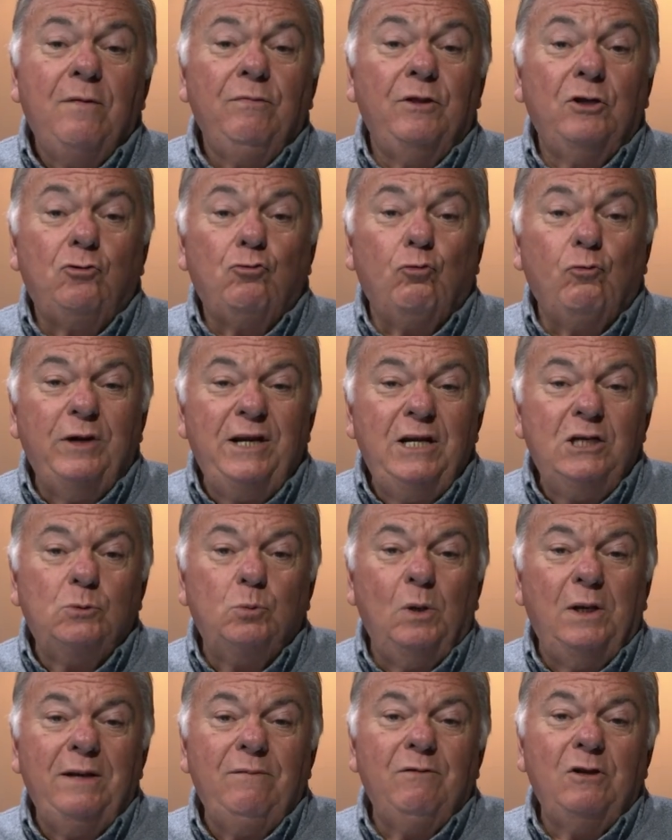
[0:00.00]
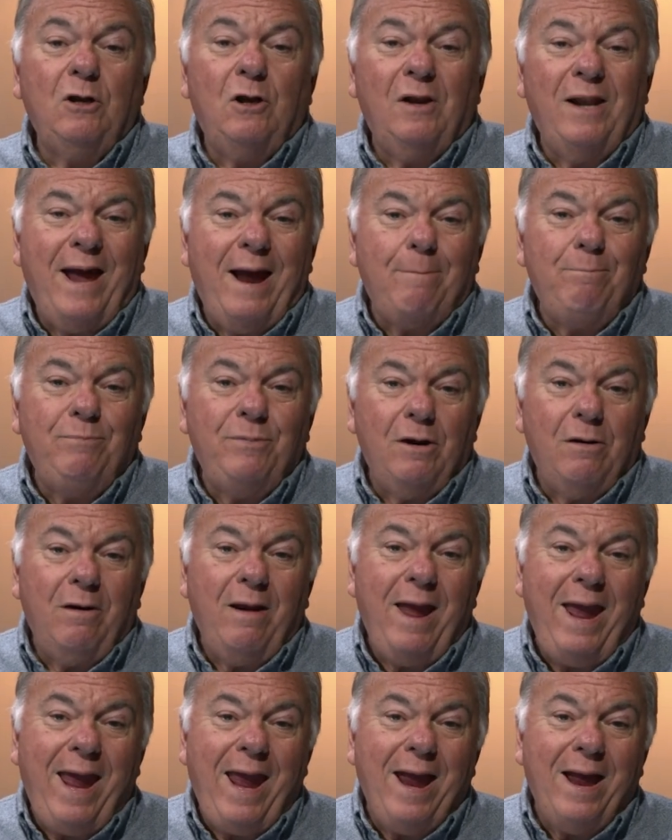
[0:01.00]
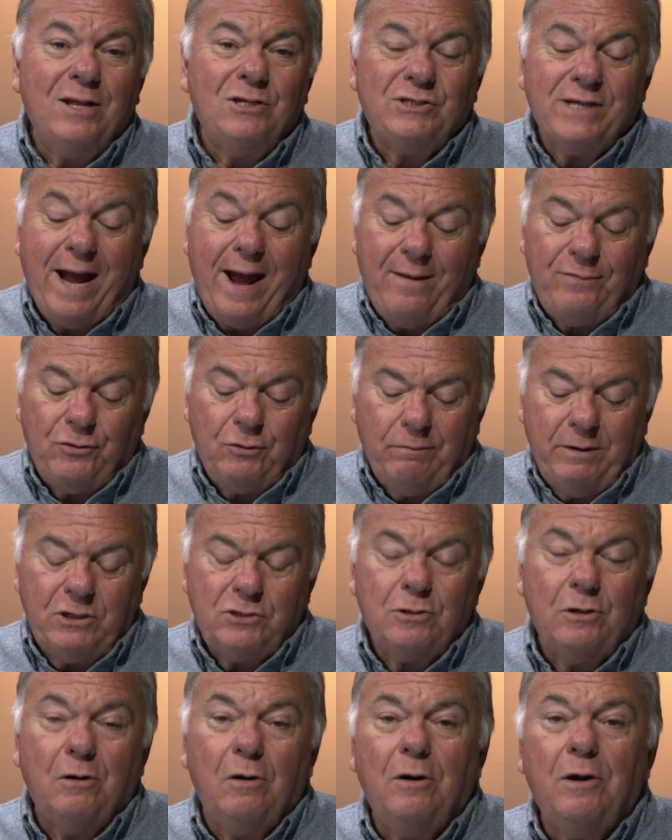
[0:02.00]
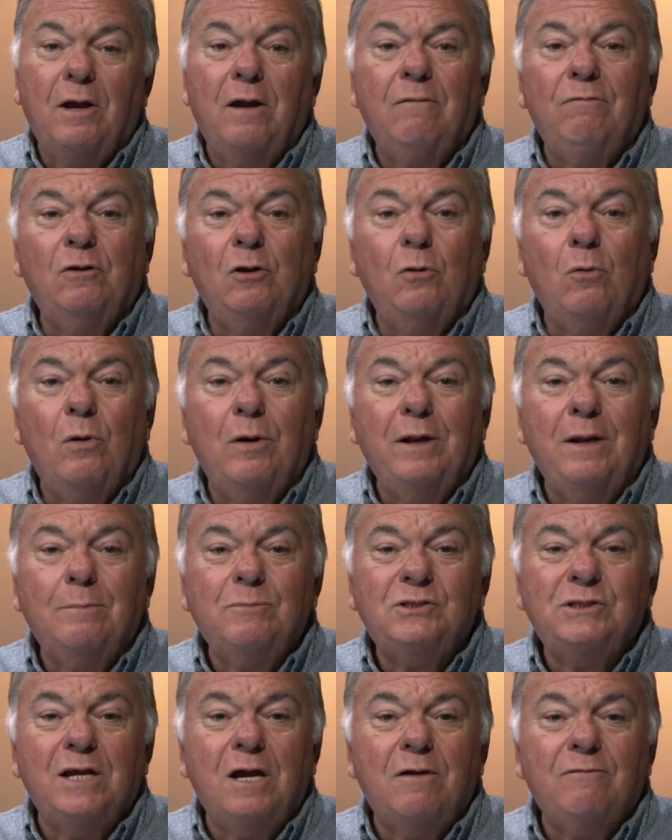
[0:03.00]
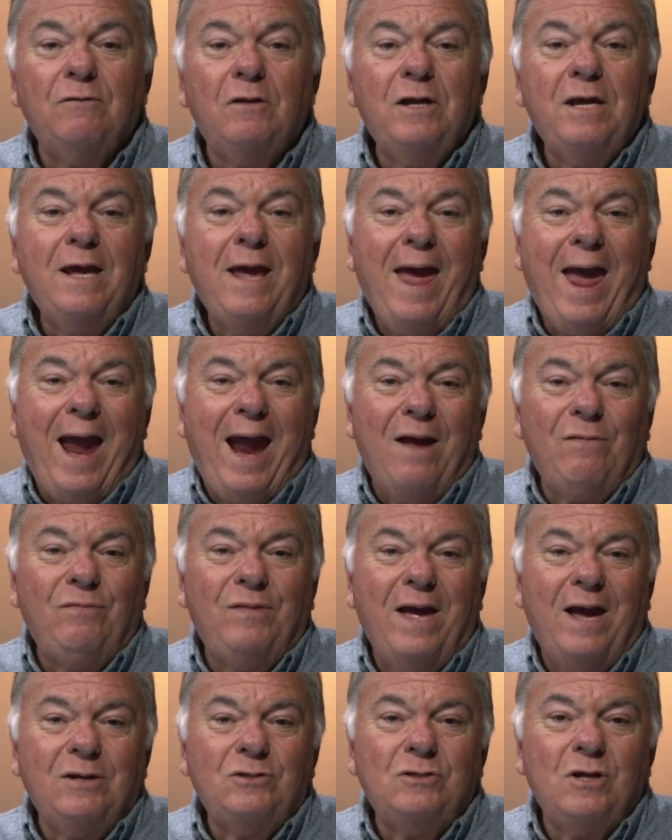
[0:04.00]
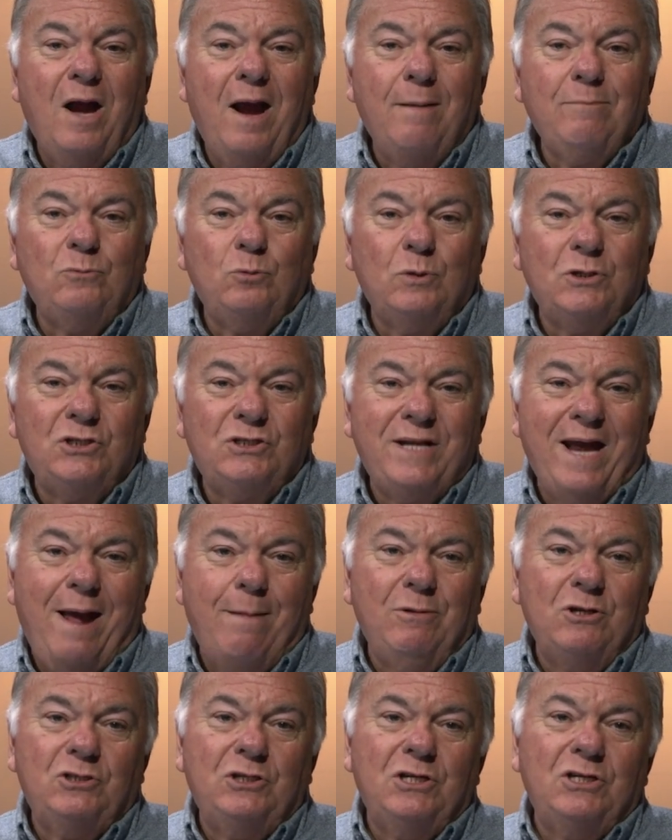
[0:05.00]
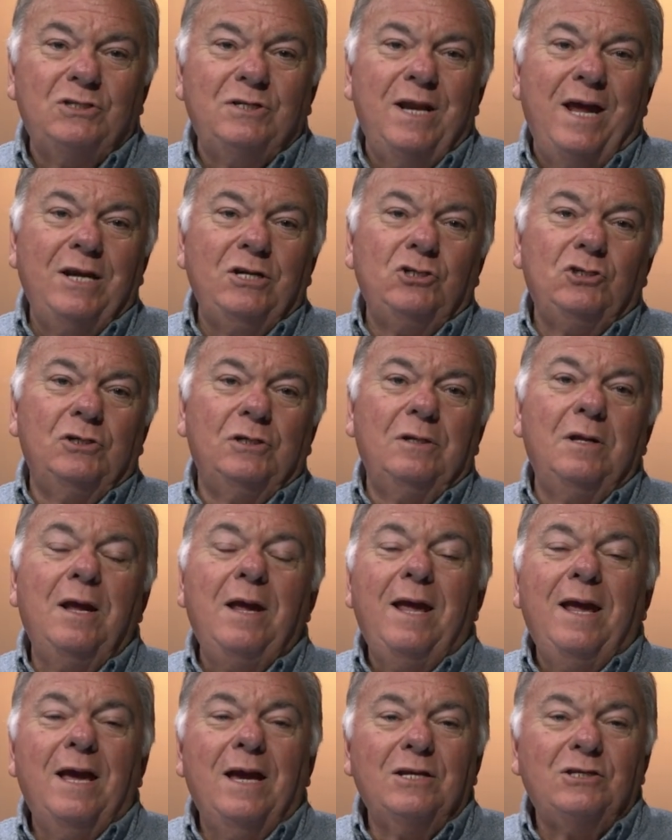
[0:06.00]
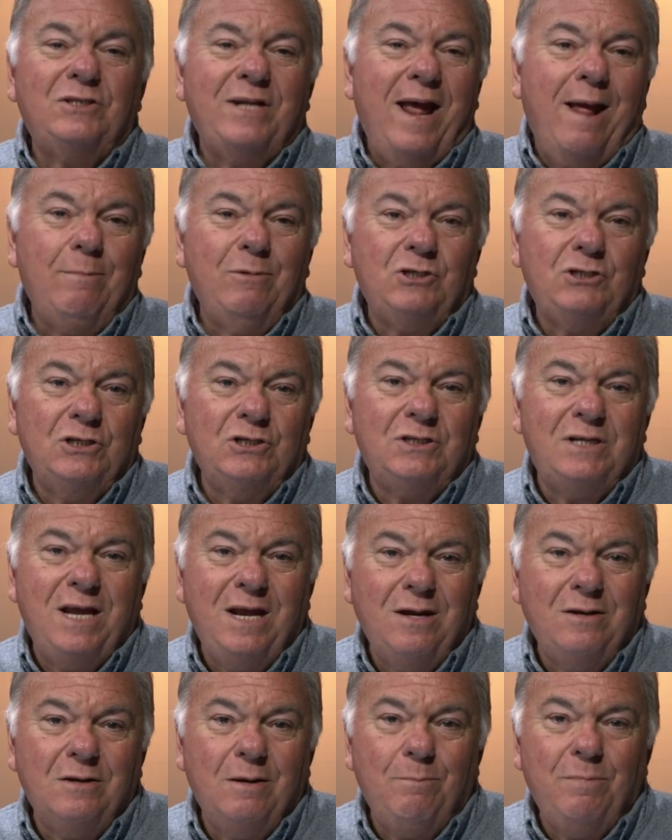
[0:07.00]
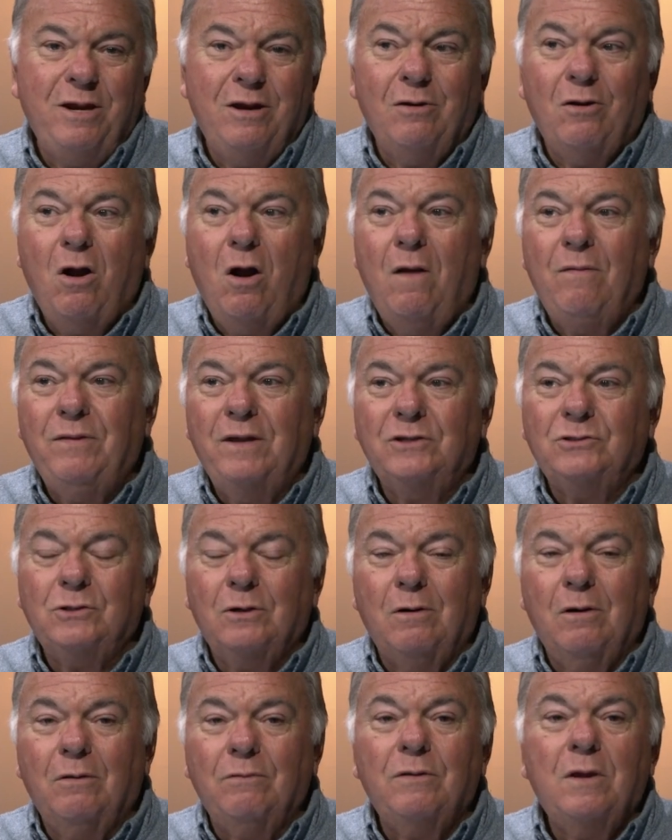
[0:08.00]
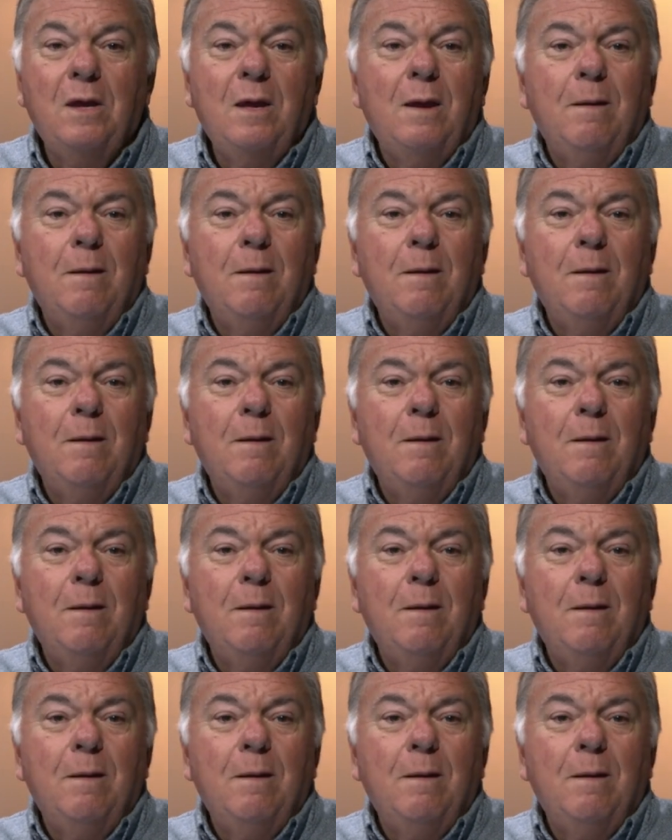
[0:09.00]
The trees will even clap their hands at the return of the Lord himself at that time to establish his nation, establish his kingdom here on this earth.